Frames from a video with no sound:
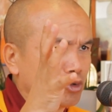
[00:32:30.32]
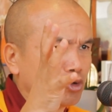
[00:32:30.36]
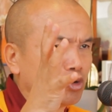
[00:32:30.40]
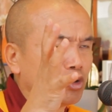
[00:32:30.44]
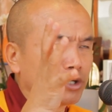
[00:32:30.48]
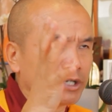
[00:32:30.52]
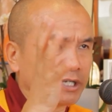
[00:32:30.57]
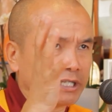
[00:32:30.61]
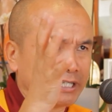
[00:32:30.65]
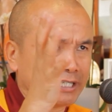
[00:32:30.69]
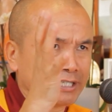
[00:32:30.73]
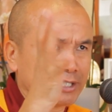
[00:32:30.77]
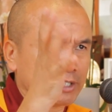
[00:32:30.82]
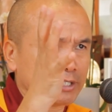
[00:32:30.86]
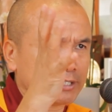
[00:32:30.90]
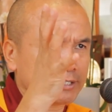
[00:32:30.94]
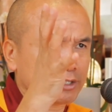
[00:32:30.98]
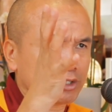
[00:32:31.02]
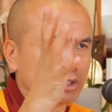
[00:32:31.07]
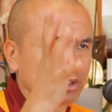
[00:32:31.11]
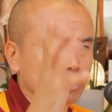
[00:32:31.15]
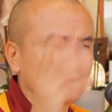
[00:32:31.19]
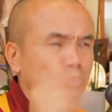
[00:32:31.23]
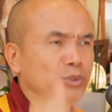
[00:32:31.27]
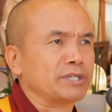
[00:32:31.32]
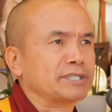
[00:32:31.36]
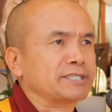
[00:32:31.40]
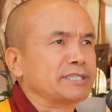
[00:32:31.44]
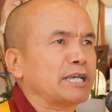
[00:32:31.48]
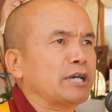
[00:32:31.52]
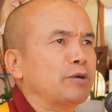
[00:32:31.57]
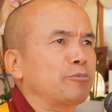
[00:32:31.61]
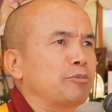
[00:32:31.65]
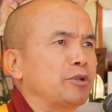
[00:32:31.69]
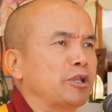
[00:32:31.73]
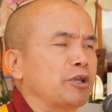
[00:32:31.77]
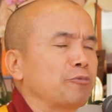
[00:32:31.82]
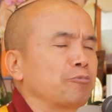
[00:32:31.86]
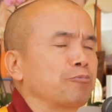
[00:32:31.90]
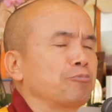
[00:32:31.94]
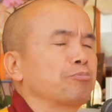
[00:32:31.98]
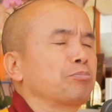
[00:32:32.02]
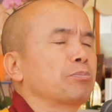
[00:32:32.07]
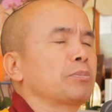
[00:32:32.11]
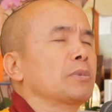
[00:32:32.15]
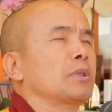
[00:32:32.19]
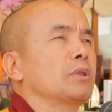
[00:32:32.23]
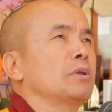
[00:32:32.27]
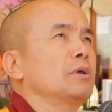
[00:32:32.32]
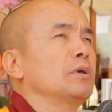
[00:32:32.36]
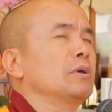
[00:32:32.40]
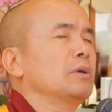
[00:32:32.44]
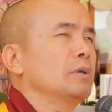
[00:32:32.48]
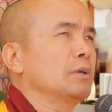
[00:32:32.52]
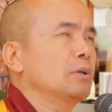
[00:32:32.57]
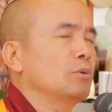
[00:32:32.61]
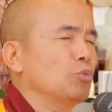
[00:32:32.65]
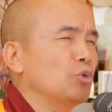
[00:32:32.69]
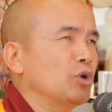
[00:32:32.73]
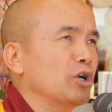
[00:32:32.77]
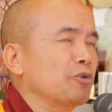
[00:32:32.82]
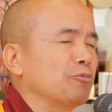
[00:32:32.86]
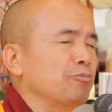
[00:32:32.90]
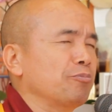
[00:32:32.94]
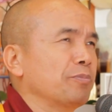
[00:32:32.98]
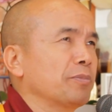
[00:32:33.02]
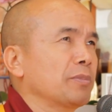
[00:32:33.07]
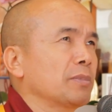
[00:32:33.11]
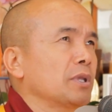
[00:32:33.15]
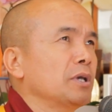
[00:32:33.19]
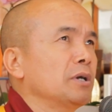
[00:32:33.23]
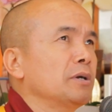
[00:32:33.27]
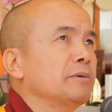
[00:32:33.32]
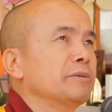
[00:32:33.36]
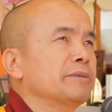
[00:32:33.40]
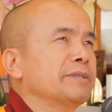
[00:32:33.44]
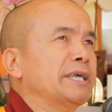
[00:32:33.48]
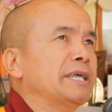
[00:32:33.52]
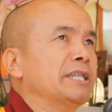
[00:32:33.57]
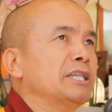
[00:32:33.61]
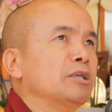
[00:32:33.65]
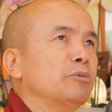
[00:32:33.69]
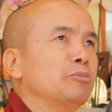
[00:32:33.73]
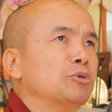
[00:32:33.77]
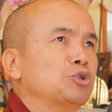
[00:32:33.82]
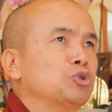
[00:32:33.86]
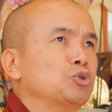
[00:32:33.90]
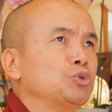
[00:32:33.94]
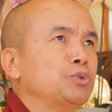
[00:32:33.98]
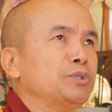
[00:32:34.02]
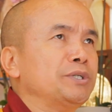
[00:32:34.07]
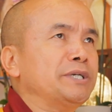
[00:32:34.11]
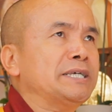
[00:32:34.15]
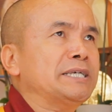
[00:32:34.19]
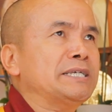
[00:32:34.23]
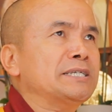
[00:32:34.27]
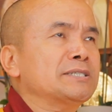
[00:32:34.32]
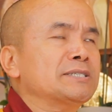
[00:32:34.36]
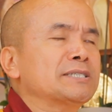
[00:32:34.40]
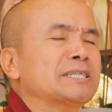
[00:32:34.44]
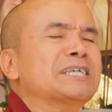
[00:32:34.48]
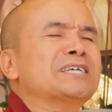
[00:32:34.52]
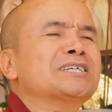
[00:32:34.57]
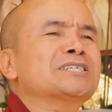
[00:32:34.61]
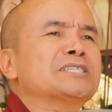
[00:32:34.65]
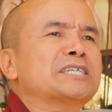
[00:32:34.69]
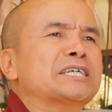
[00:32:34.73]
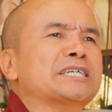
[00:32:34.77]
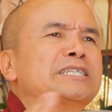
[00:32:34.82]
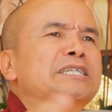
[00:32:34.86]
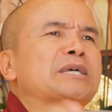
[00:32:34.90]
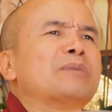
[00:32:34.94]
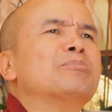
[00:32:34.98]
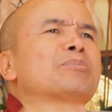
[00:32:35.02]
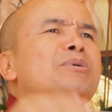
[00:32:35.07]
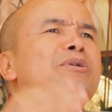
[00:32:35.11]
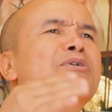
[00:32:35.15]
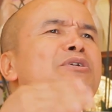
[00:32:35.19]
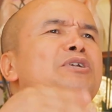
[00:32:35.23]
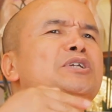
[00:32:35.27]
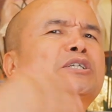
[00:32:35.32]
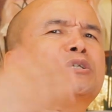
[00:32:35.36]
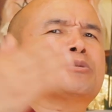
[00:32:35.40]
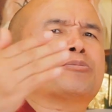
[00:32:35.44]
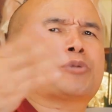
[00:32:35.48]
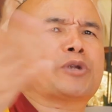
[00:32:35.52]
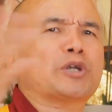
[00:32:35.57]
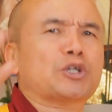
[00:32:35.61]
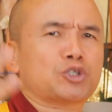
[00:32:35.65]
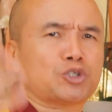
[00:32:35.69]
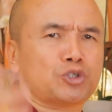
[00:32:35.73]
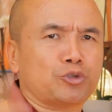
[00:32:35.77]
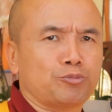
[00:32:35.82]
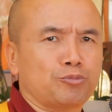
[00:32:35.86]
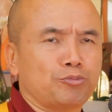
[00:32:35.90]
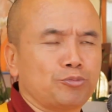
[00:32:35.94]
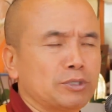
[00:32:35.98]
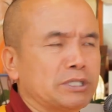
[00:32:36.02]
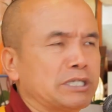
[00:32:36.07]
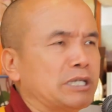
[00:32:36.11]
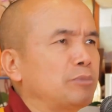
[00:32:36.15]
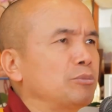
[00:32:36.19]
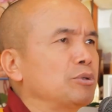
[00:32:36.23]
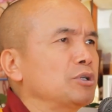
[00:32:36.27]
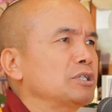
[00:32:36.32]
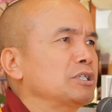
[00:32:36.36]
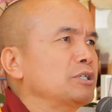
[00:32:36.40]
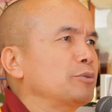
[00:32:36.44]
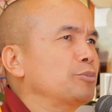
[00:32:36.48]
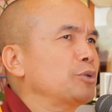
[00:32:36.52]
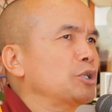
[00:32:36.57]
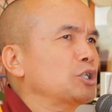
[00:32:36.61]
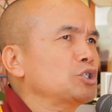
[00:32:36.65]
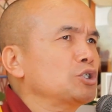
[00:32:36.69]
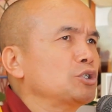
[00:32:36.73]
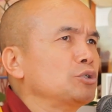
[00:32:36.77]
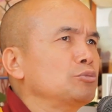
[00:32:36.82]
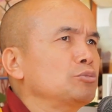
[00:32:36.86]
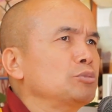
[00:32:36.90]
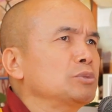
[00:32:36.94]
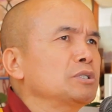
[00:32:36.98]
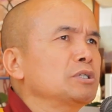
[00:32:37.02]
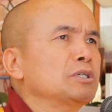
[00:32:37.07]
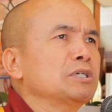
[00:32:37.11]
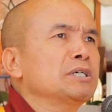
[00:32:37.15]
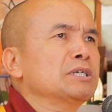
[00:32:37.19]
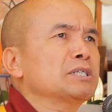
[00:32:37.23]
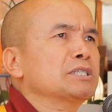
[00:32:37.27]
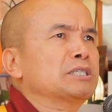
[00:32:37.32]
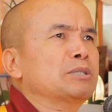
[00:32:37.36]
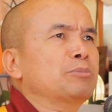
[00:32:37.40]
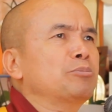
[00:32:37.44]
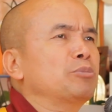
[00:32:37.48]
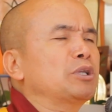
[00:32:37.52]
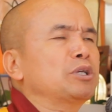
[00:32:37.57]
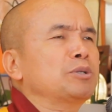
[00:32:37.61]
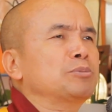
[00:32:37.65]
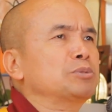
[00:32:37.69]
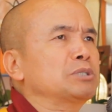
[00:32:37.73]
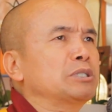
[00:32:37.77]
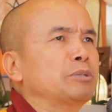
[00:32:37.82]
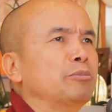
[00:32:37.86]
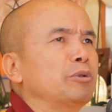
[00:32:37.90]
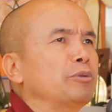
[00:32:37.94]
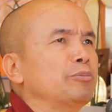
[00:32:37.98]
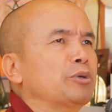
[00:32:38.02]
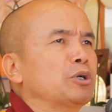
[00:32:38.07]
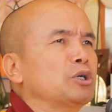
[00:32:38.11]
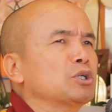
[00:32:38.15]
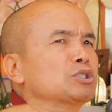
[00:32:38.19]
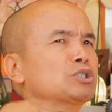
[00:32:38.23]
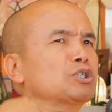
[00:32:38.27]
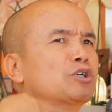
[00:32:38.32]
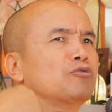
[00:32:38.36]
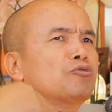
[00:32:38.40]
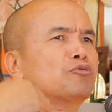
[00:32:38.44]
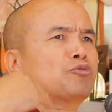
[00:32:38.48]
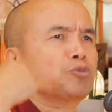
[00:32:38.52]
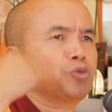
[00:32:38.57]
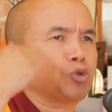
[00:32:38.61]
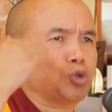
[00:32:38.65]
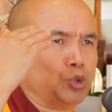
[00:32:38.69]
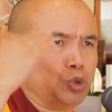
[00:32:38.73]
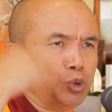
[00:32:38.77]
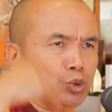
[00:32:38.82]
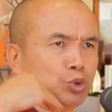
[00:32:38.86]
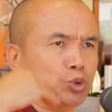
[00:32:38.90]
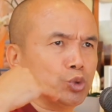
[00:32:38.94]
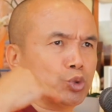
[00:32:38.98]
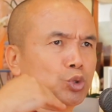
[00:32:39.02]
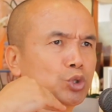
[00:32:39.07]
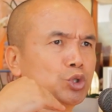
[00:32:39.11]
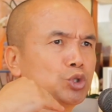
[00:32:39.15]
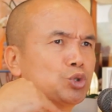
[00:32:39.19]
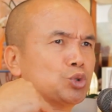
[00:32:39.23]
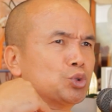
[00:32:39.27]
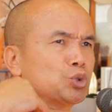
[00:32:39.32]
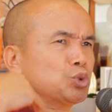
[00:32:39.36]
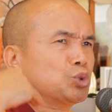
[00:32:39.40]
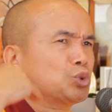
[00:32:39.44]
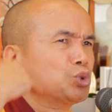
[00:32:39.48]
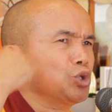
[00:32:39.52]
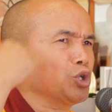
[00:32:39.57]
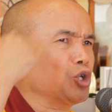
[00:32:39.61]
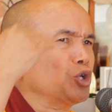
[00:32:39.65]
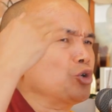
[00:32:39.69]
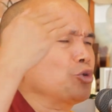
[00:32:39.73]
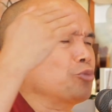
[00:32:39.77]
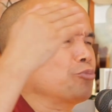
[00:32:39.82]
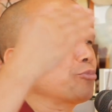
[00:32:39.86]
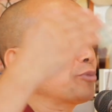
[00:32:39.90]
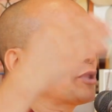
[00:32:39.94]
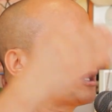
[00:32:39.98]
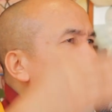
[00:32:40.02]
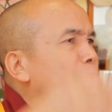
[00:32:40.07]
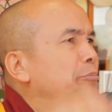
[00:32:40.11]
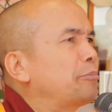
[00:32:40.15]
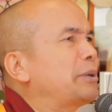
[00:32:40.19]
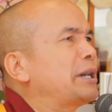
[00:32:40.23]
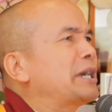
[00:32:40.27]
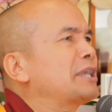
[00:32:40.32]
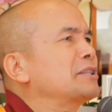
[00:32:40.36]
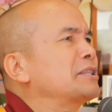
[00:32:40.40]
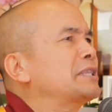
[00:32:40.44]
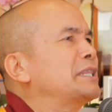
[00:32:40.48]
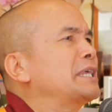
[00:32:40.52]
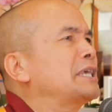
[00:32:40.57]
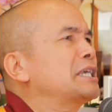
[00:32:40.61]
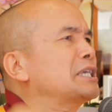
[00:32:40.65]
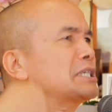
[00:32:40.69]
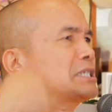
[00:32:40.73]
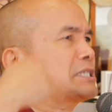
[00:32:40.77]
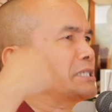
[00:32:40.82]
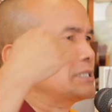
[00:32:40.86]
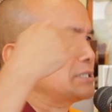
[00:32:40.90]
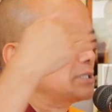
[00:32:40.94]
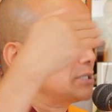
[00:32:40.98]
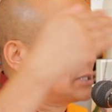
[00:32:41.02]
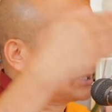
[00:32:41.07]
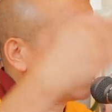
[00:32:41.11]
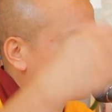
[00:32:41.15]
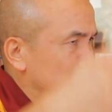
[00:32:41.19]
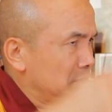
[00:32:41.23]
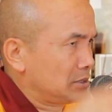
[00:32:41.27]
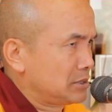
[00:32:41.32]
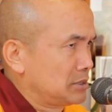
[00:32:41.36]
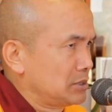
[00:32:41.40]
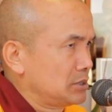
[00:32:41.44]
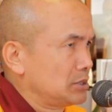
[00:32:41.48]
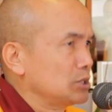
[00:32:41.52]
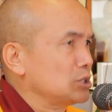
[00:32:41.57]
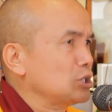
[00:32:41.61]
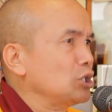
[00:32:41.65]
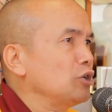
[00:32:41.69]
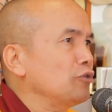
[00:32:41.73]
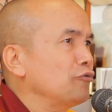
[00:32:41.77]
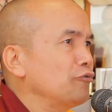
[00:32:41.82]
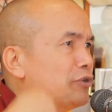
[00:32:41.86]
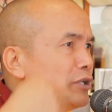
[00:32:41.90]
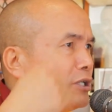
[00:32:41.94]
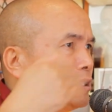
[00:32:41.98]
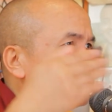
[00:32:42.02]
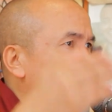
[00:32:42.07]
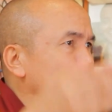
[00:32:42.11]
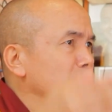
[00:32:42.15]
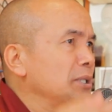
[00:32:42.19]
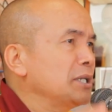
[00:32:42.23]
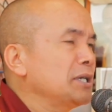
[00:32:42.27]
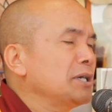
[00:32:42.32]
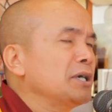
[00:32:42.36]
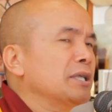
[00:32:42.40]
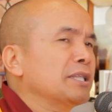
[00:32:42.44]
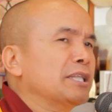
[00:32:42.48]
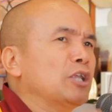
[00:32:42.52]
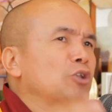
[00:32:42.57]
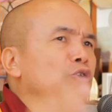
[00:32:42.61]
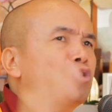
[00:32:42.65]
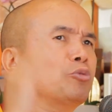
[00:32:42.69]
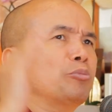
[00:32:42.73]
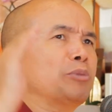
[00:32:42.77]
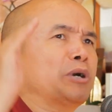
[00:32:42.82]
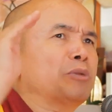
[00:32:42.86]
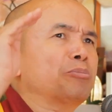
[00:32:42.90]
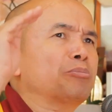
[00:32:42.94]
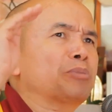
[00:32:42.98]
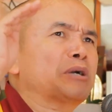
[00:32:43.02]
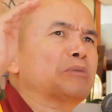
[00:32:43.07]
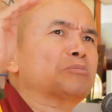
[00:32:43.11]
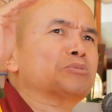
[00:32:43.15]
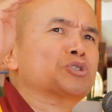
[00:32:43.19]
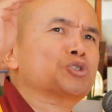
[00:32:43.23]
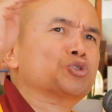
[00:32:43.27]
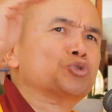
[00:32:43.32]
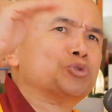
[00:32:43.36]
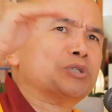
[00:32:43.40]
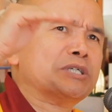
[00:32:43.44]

Okay, this is what is happening. One. Then number two is, say, temporary depression. Temporary depression, simply because of you going through, bad things often, then your mind becomes